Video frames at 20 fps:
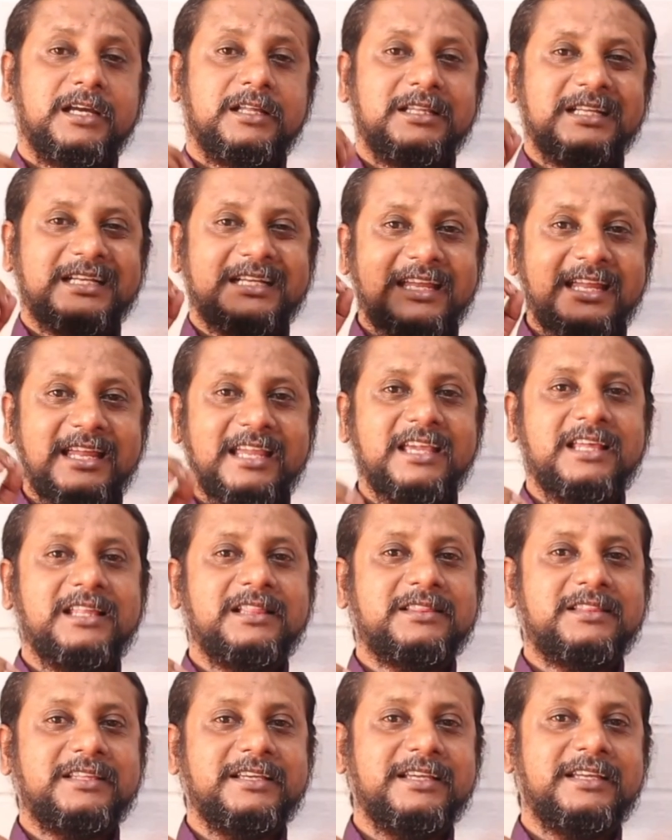the
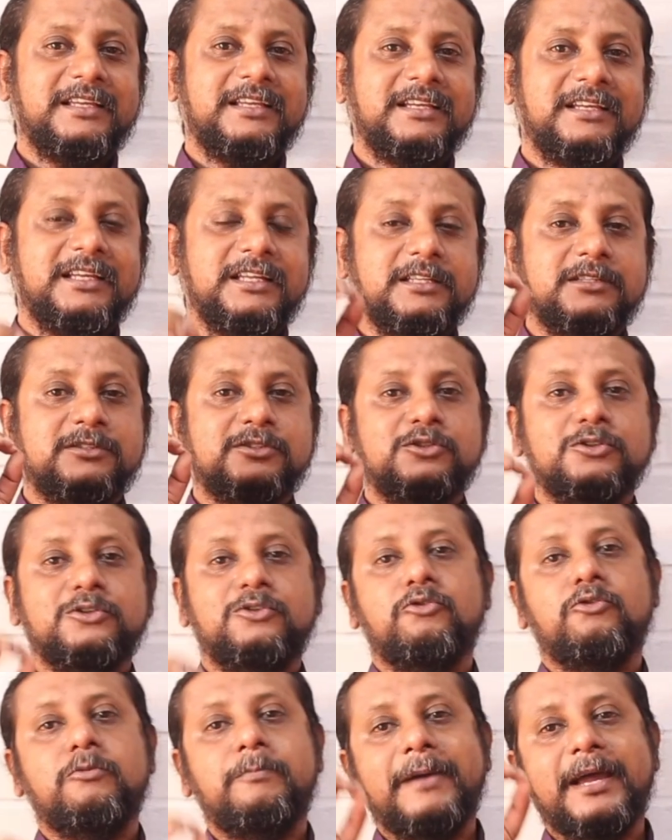key thing is to
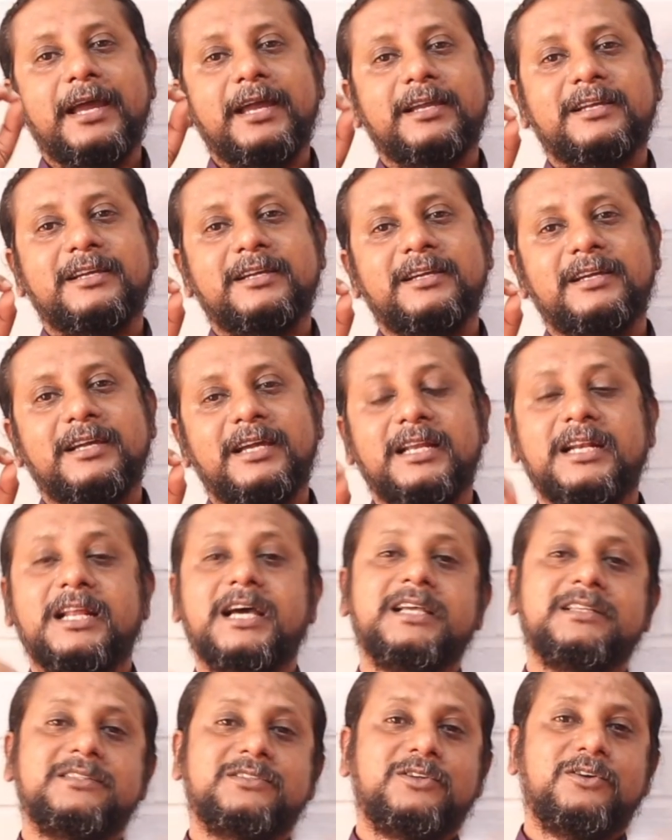go back and
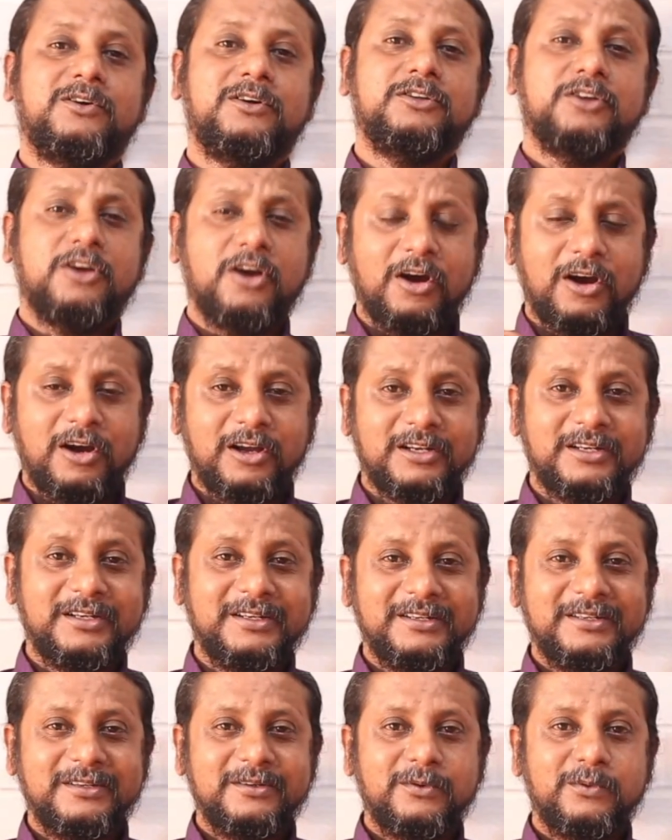ask God, God,
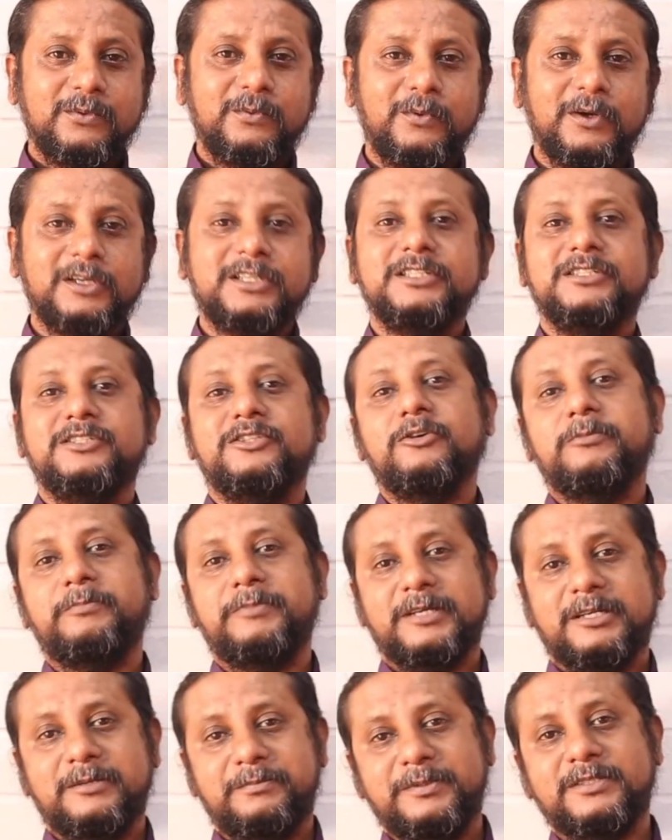what is your
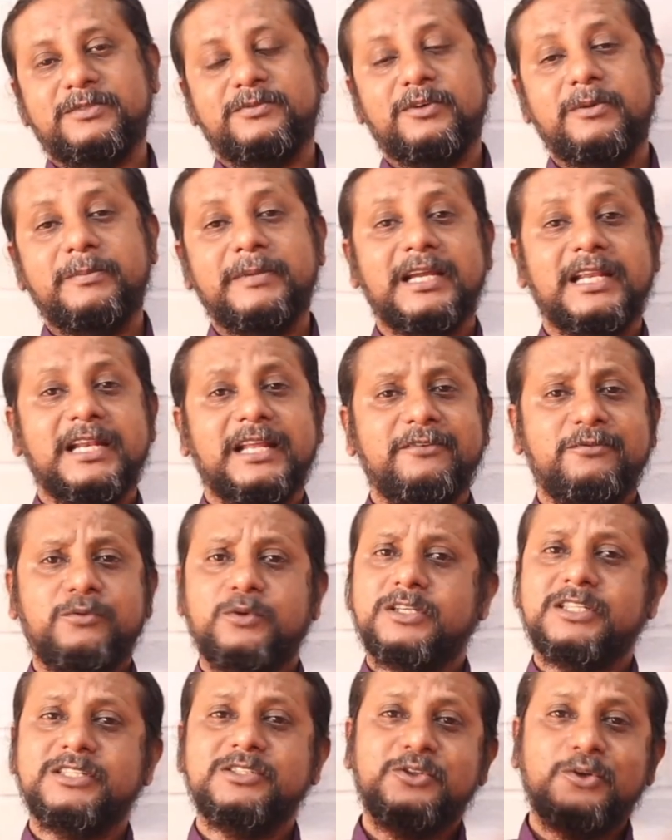purpose for my life?
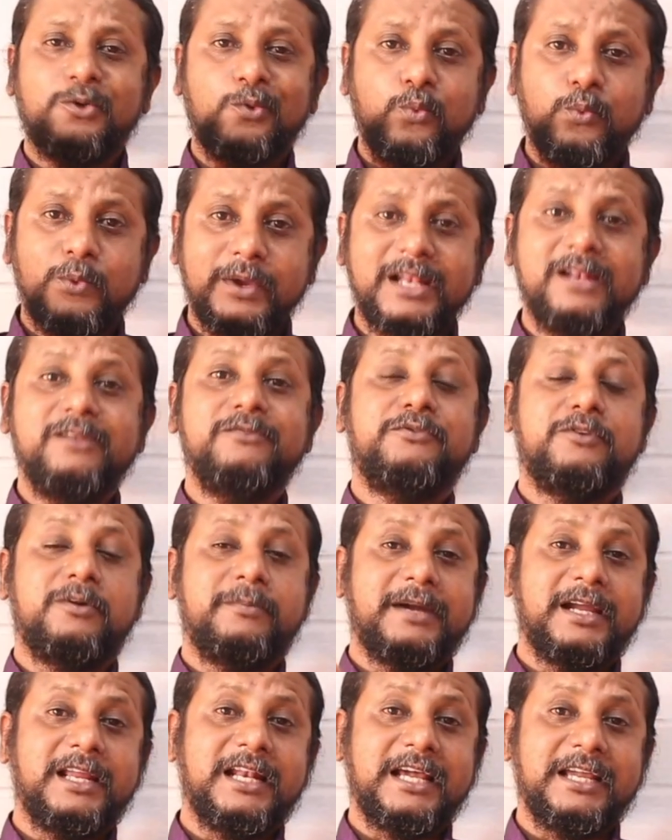What is your will for
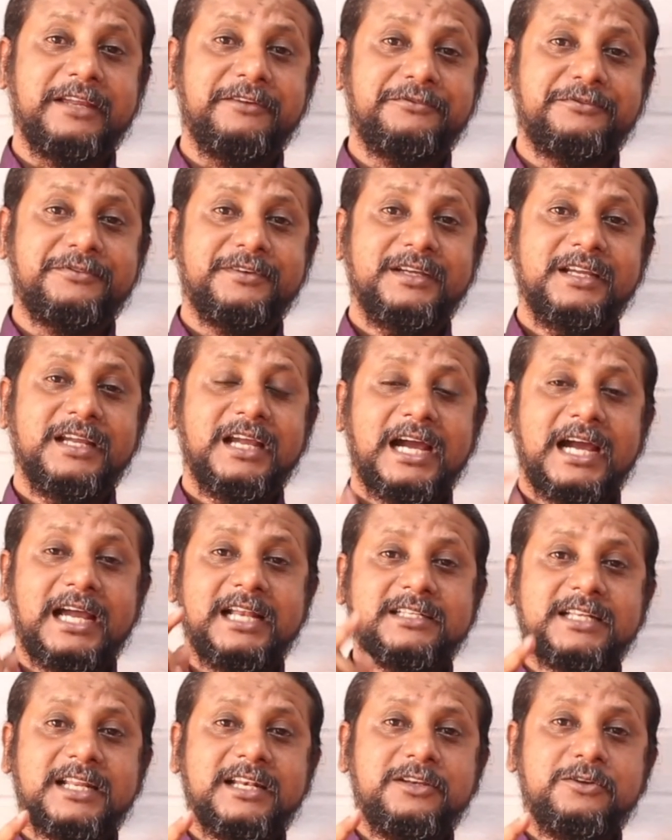my life?
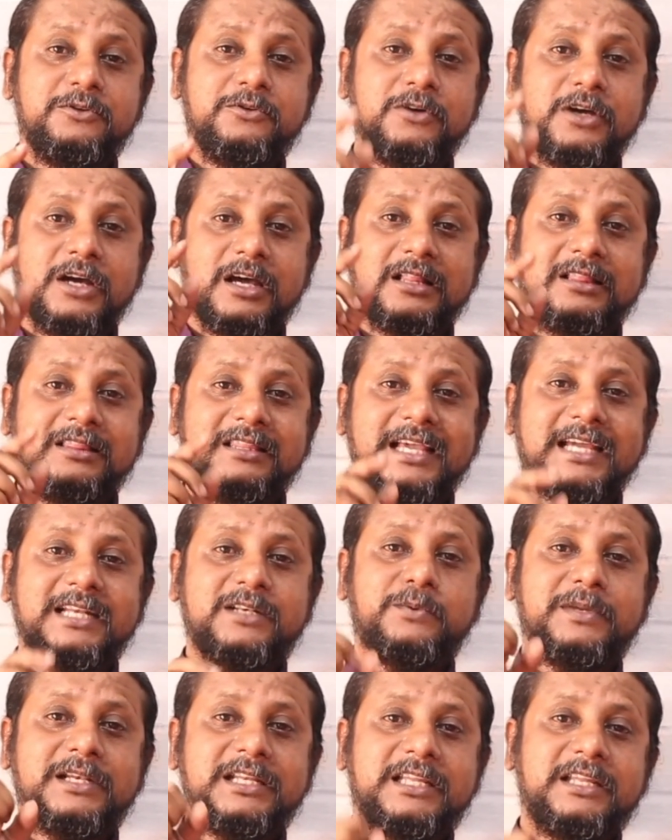I'll tell you,
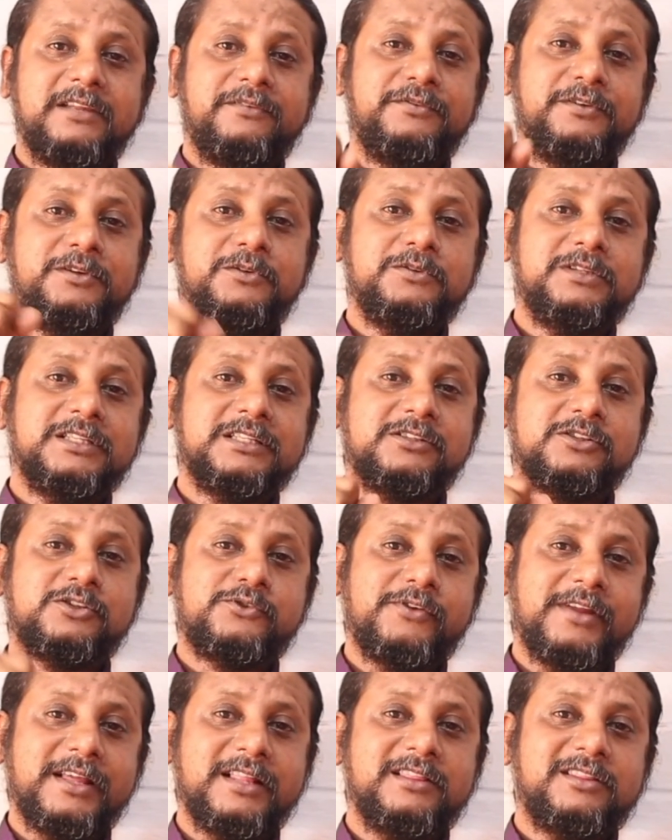that will give you the
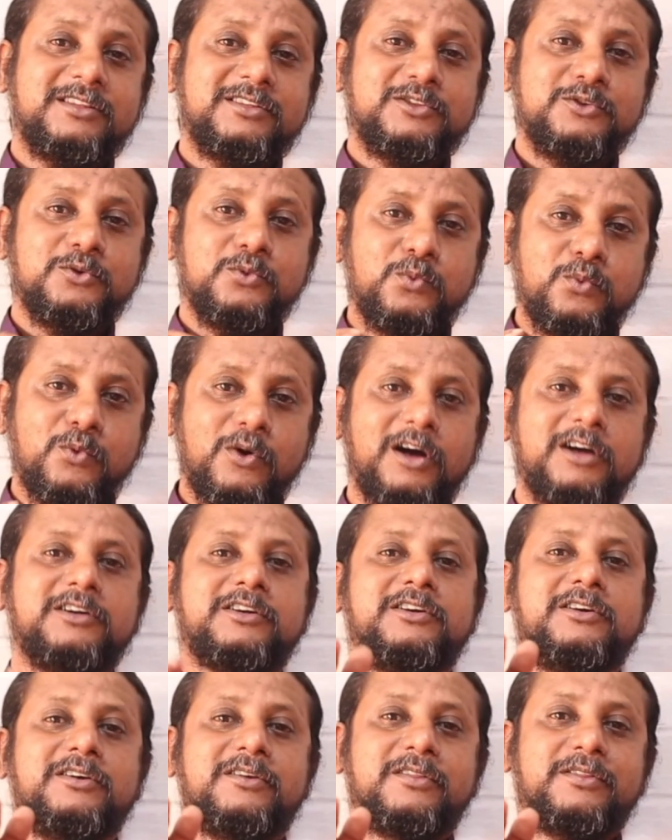strength to
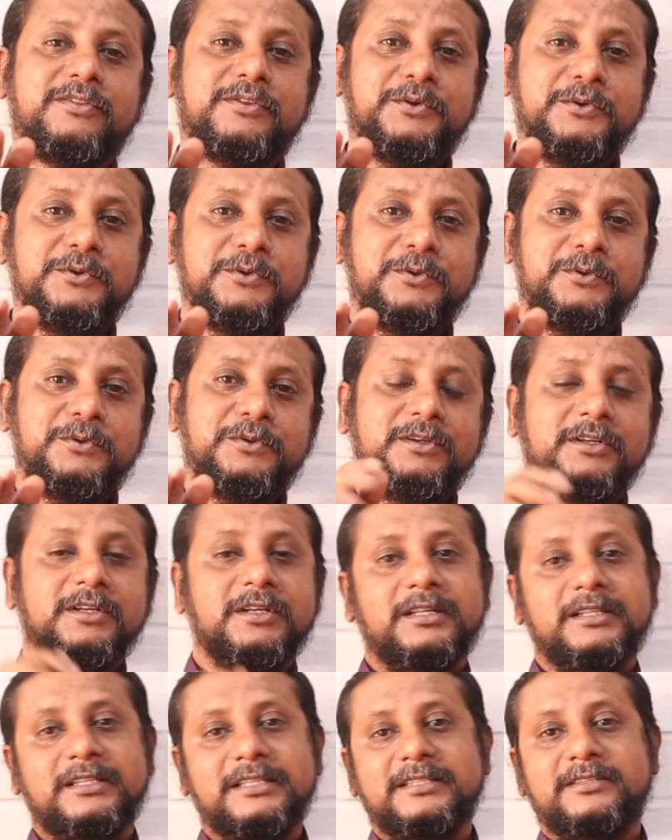walk through
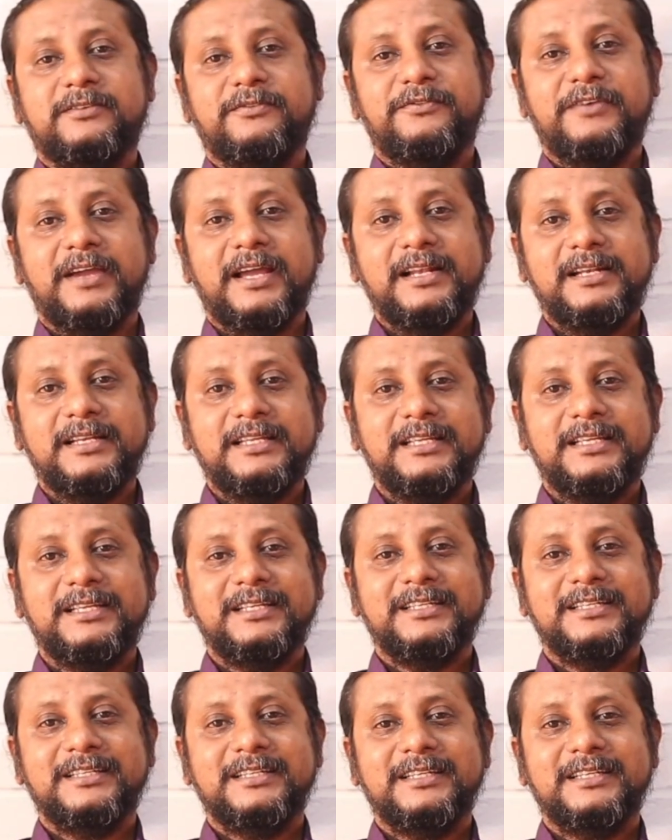this valley,